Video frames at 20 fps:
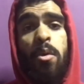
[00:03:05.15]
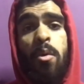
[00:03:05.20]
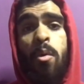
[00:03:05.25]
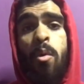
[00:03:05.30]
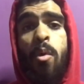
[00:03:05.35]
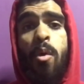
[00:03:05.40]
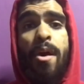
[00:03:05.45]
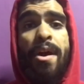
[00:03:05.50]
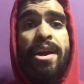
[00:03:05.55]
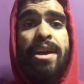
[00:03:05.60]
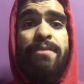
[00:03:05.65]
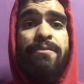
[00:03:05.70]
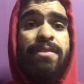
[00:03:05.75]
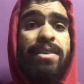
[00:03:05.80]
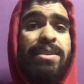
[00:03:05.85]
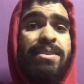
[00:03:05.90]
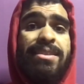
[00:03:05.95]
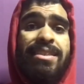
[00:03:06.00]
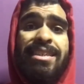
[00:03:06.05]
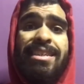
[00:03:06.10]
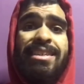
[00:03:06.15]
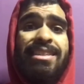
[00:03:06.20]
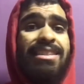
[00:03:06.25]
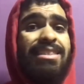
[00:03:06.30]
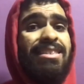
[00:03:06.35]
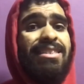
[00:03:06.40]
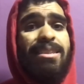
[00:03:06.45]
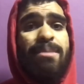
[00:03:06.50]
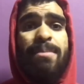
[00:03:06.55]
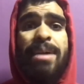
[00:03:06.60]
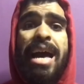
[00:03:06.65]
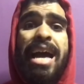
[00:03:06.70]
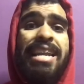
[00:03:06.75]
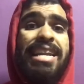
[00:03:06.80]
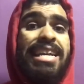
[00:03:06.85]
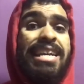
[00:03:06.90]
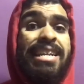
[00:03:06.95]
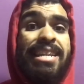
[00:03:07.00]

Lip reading: or if it's some kind of